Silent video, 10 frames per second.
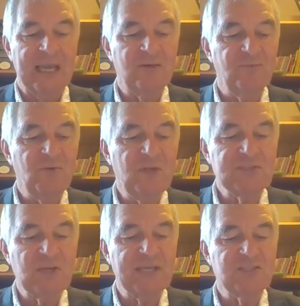And in
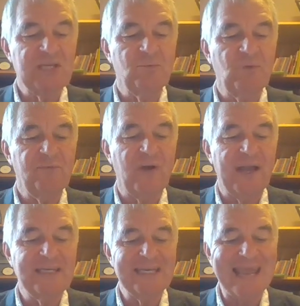verse 19, we
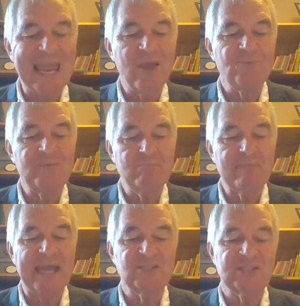find in every
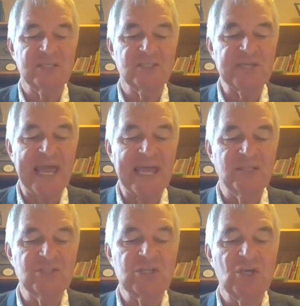matter,
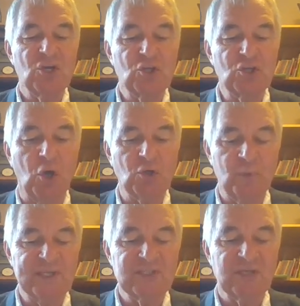Dan's
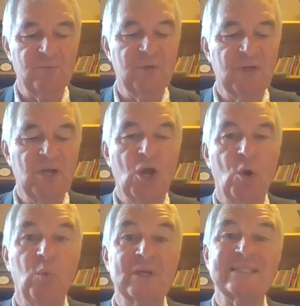God wisdom
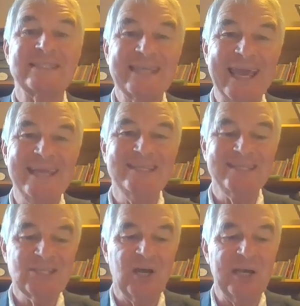was
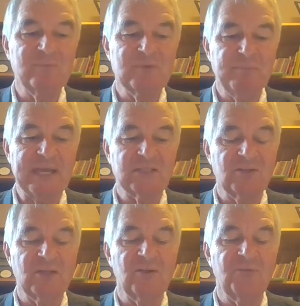10 times better
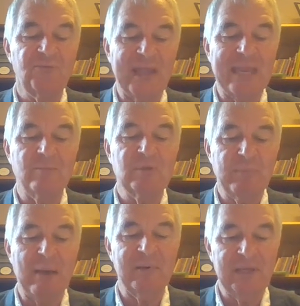than the famed
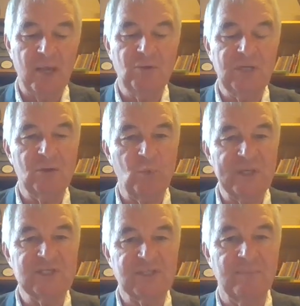Babylonian
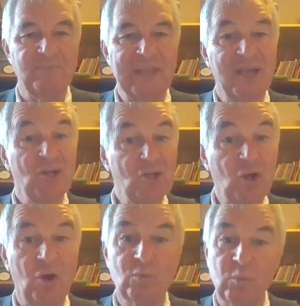wisdom.
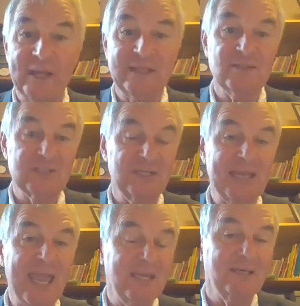God wins
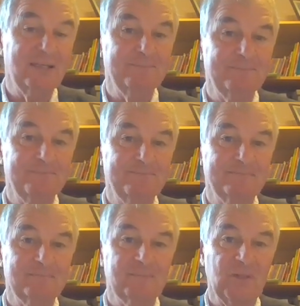again
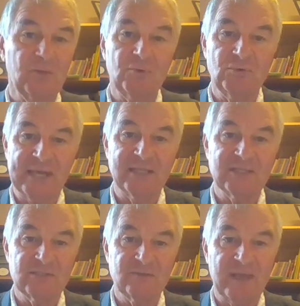through
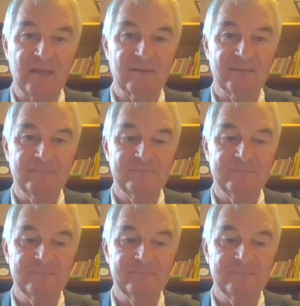Dan's faith.